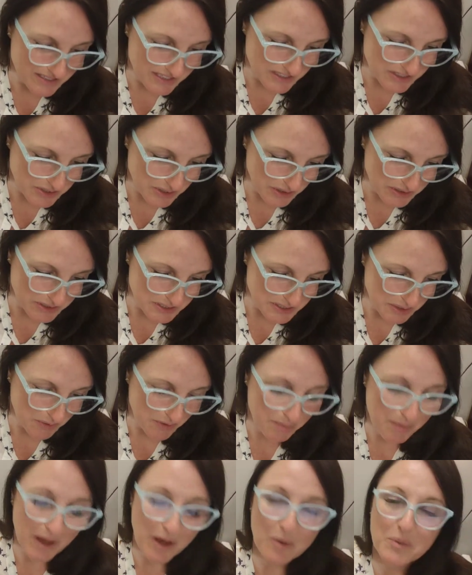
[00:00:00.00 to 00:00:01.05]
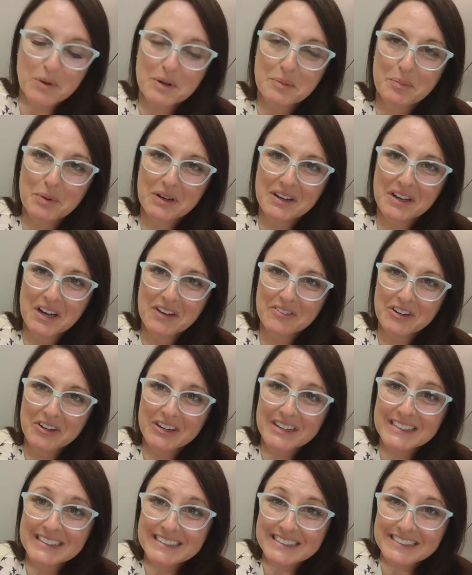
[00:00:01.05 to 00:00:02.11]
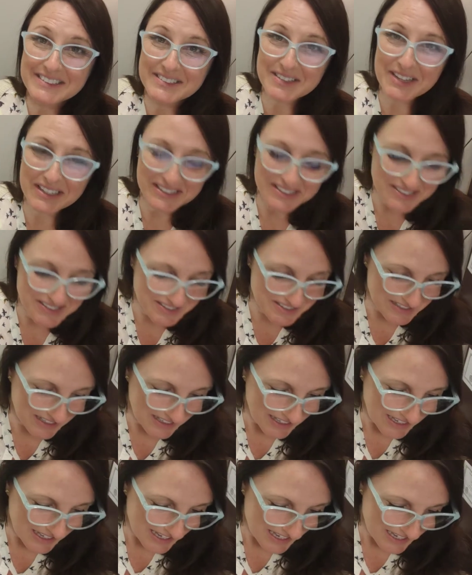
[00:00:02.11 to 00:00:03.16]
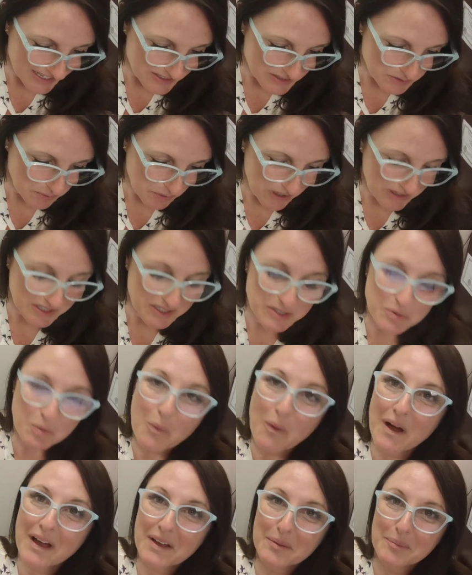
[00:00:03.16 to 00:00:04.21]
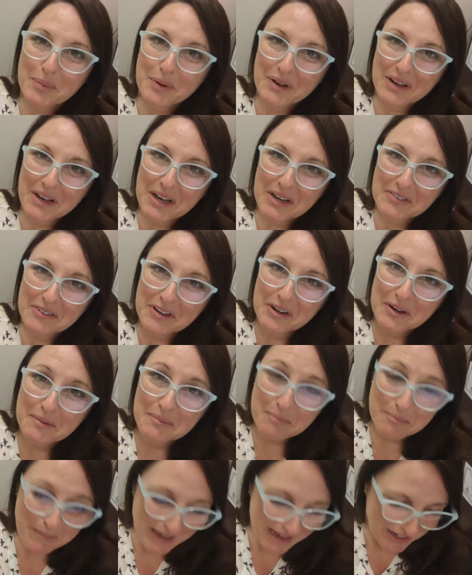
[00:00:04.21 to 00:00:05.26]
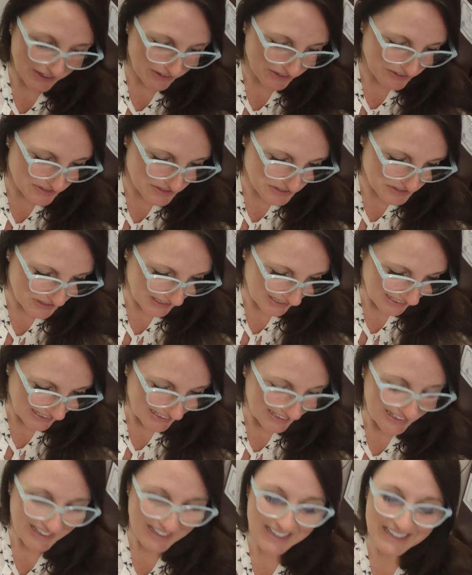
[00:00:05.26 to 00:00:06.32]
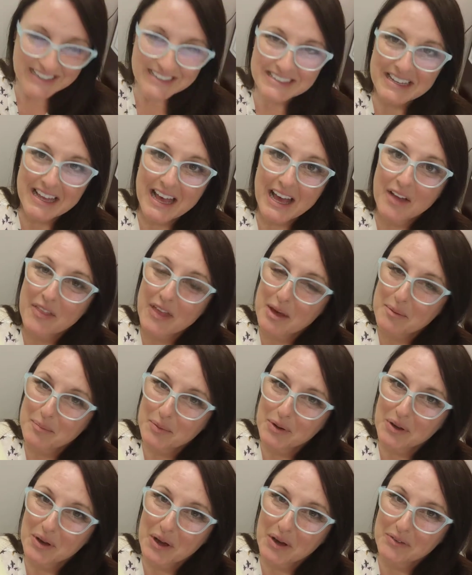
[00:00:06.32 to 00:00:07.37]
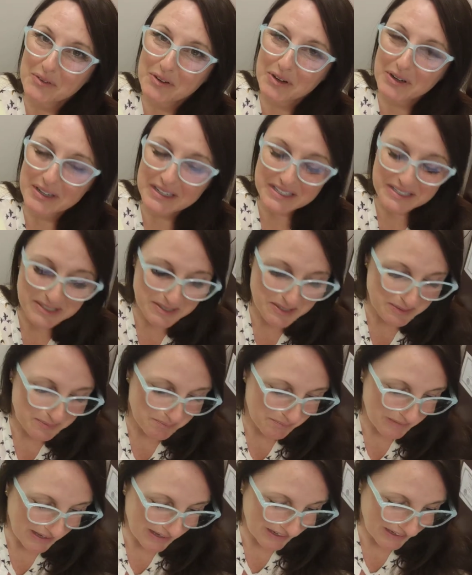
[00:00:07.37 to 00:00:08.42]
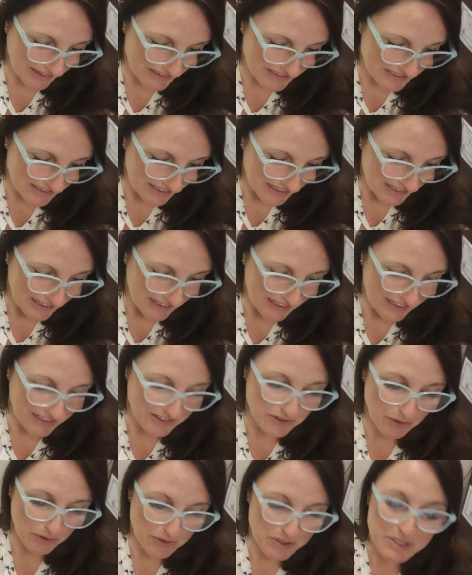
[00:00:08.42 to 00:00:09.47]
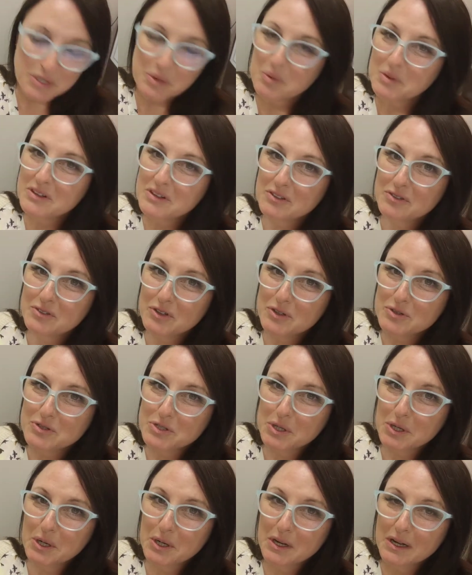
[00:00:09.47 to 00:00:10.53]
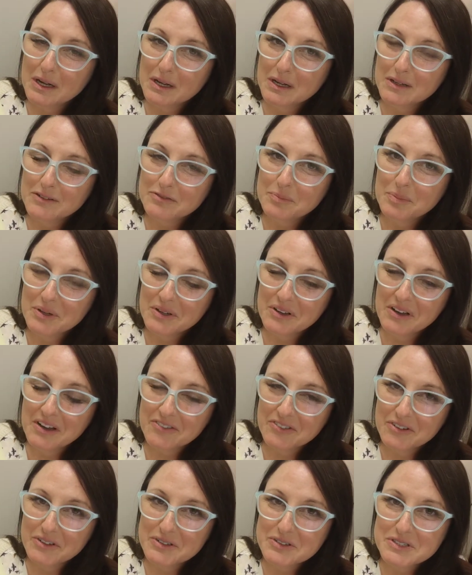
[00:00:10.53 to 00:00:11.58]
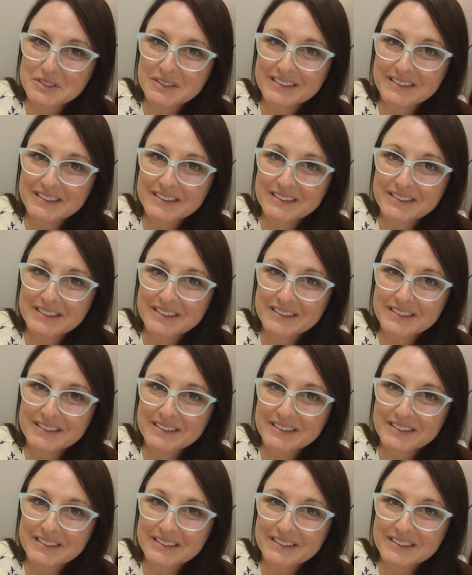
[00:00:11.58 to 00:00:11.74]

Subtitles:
It's also about what a book cover does, as well as why a book cover matters and how that book cover is made, and also what the future of book covers